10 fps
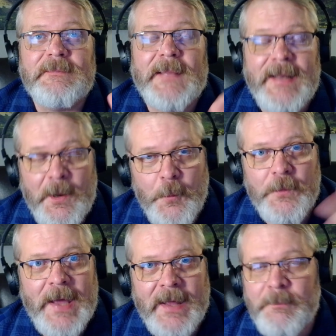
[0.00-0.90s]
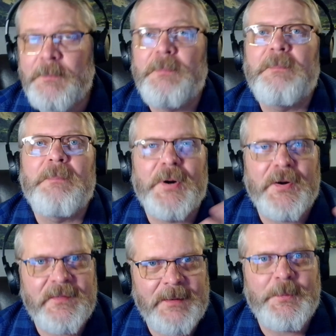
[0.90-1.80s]
and I would add
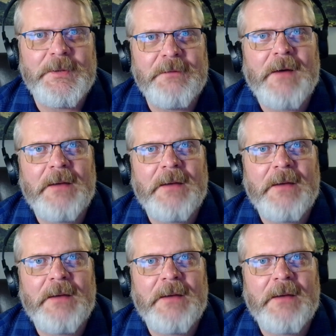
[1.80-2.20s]
perceived with the five